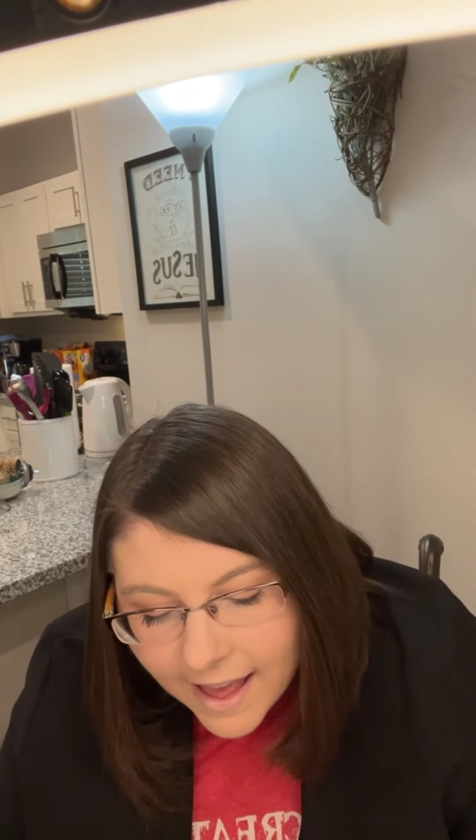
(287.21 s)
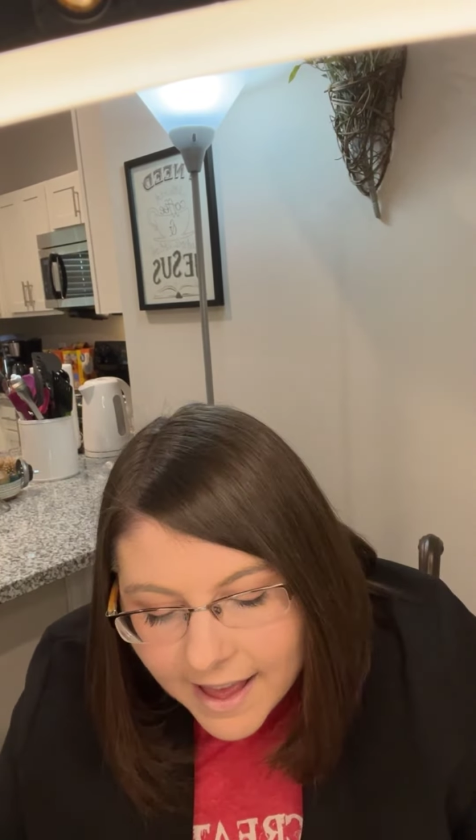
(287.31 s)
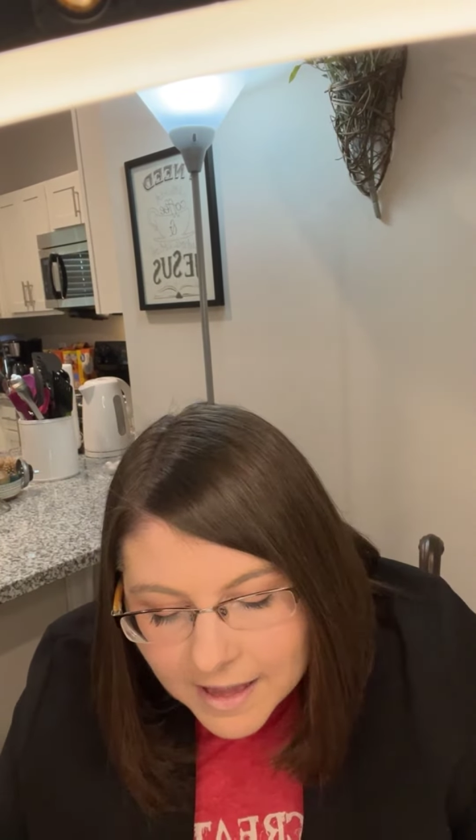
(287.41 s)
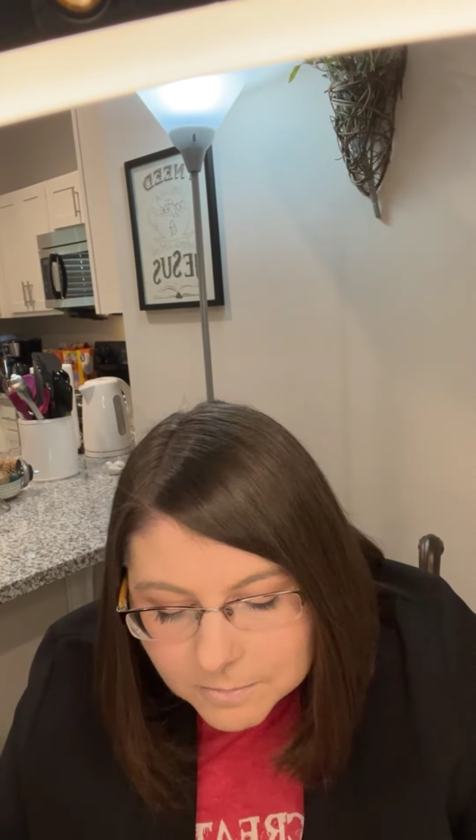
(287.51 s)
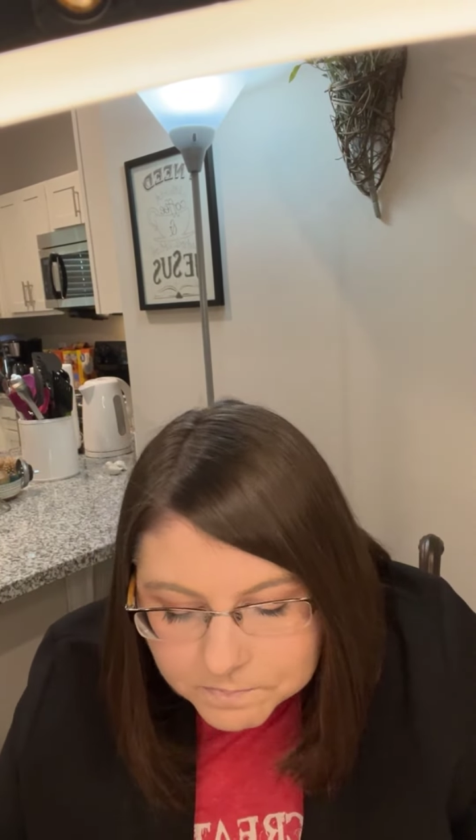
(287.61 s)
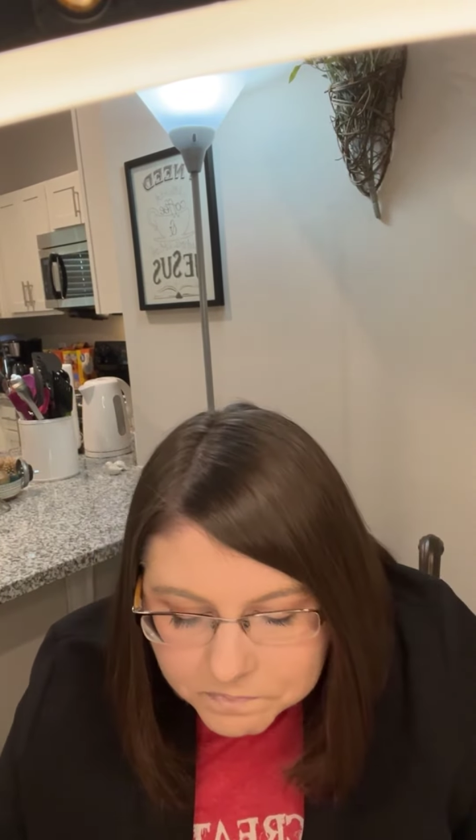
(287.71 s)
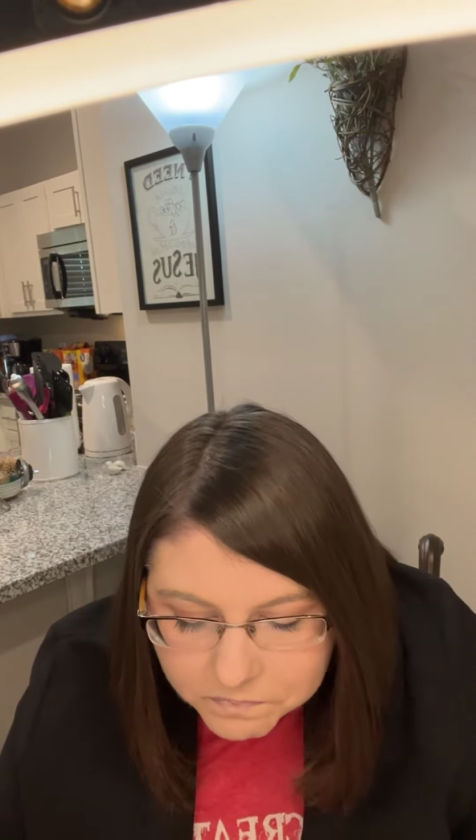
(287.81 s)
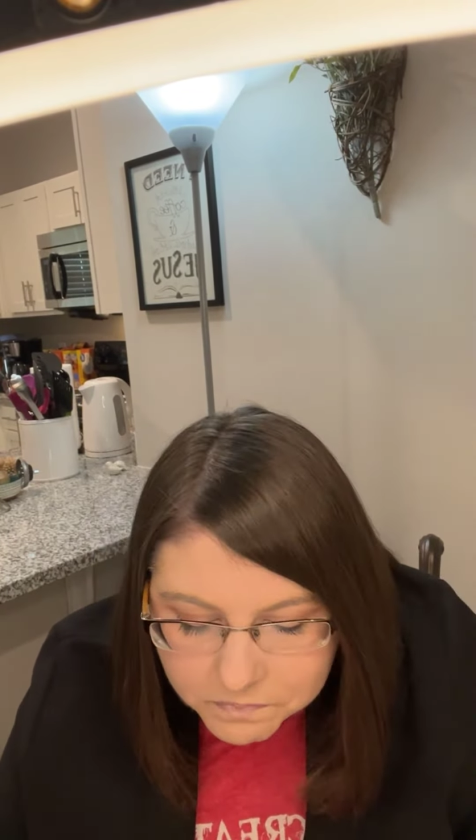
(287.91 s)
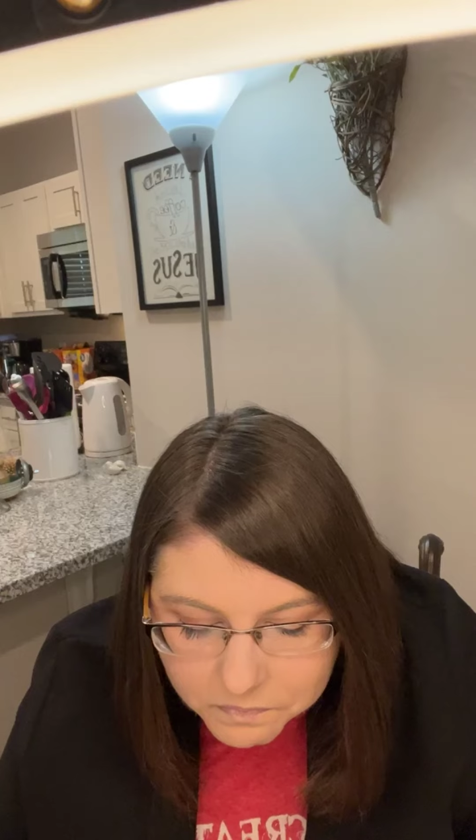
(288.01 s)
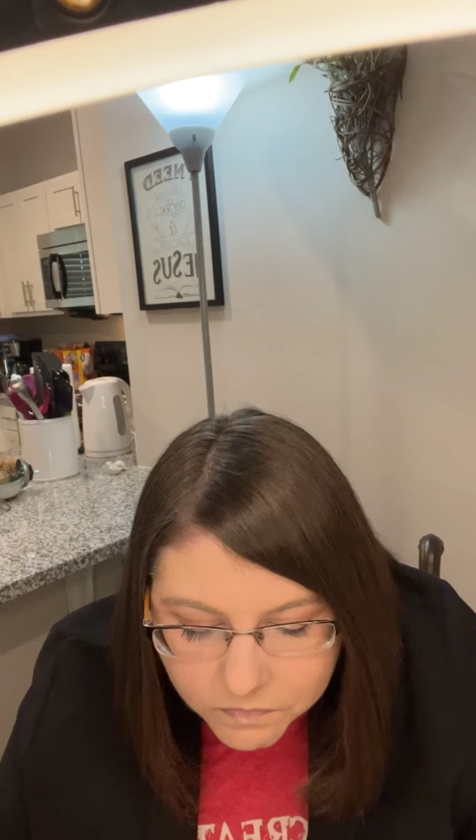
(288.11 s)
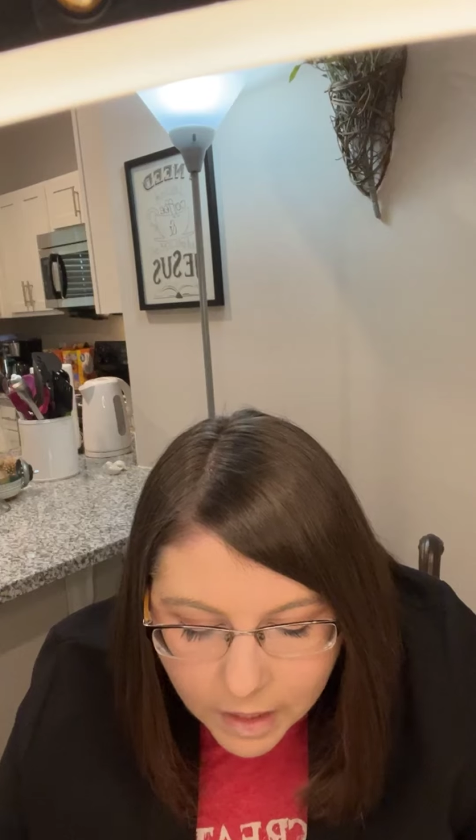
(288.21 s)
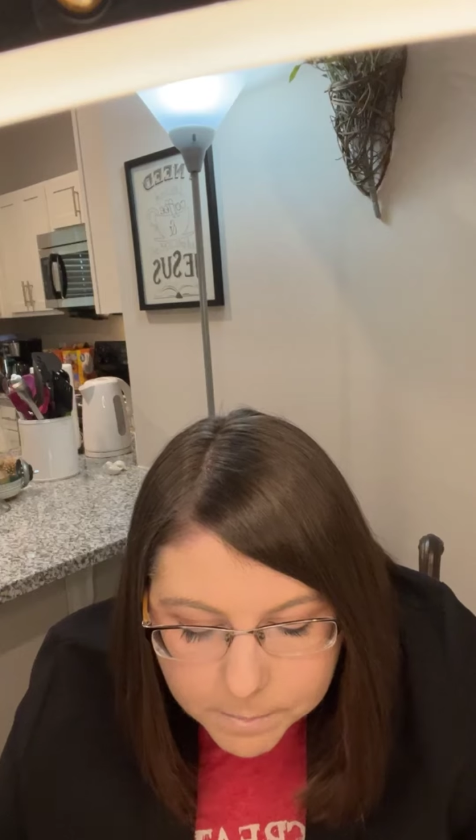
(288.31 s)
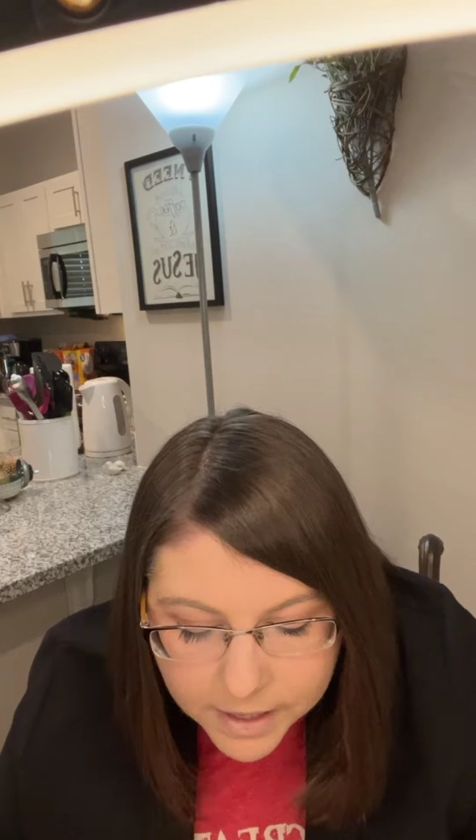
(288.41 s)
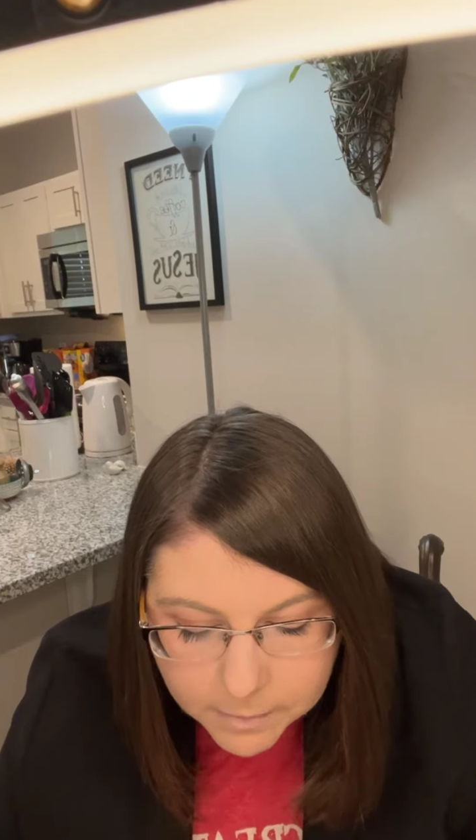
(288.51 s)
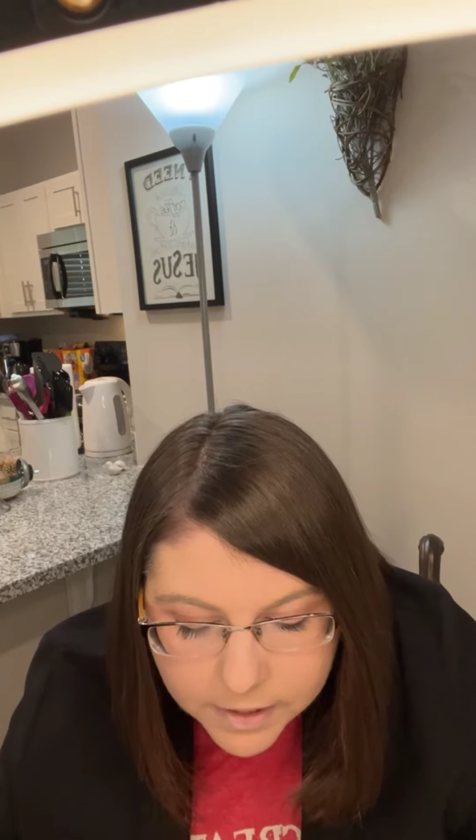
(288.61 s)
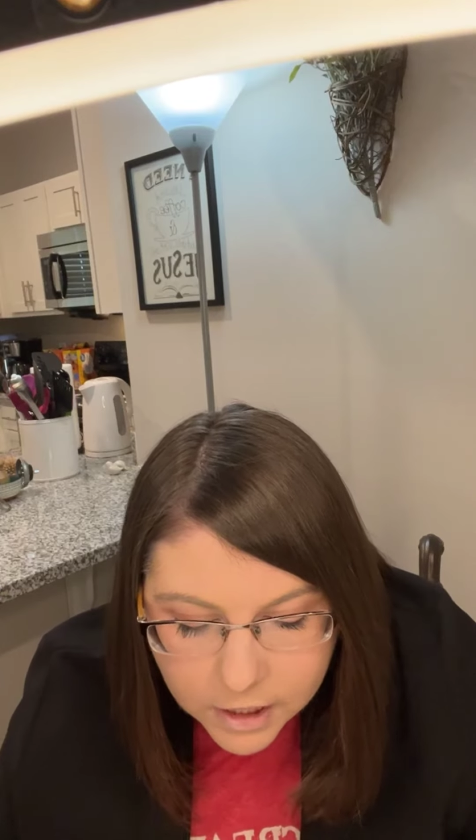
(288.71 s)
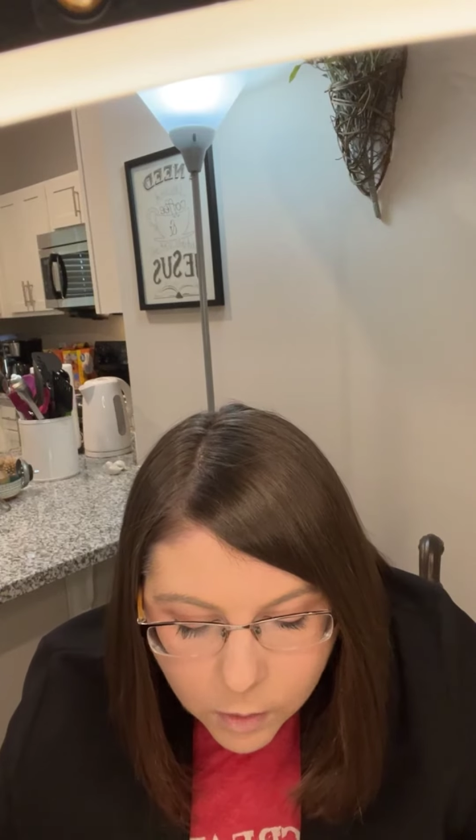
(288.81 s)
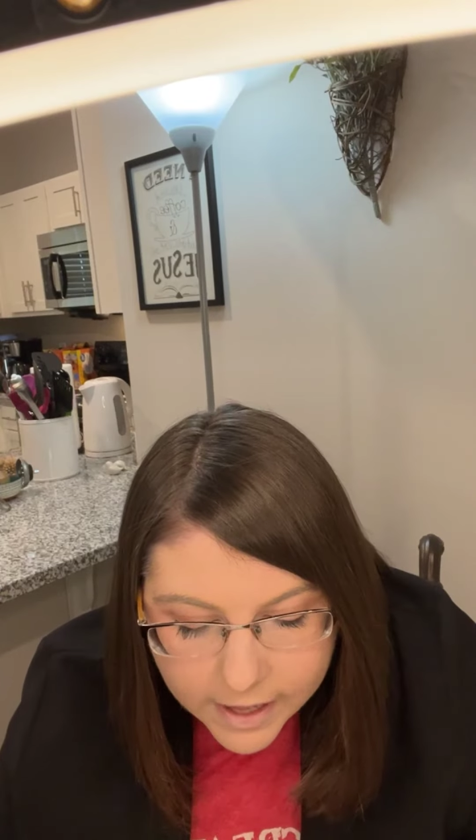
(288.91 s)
Um, but I'm going to go